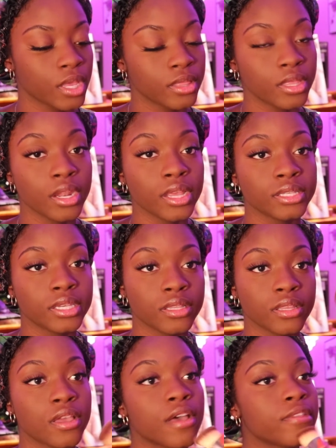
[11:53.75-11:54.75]
Then I take
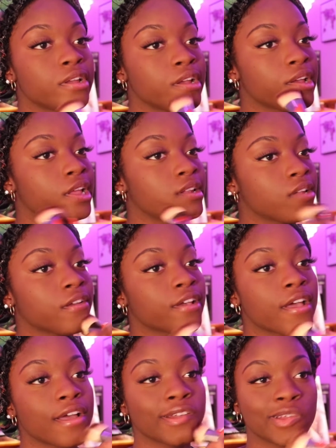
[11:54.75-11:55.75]
the other end and I
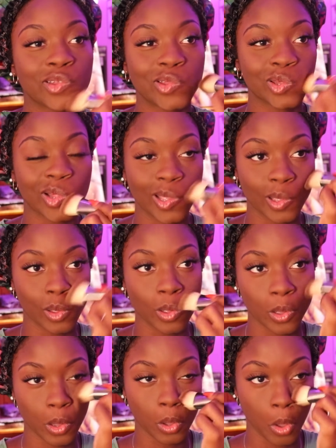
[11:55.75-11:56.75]
kind of just like
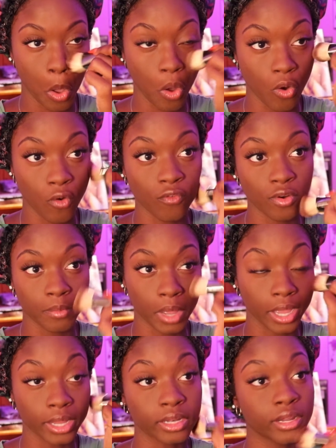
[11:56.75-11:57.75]
go over my
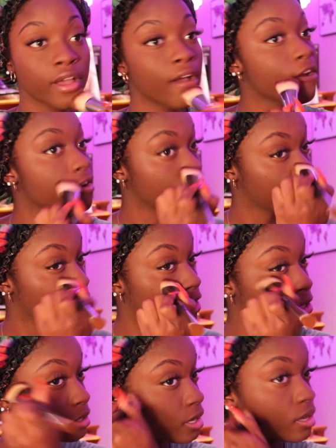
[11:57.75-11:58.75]
entire
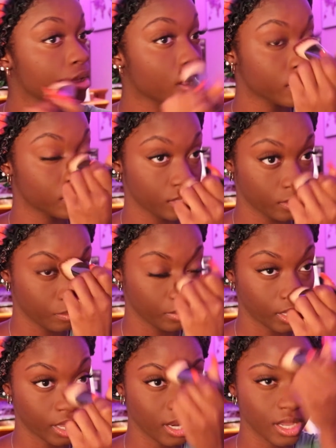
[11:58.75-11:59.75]
face, like kind of just
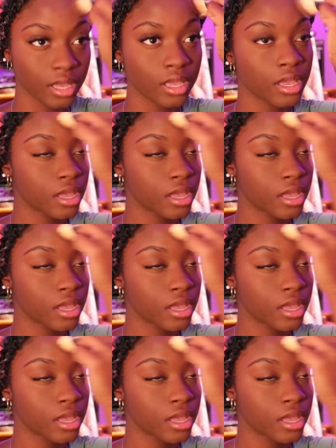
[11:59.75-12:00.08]
blending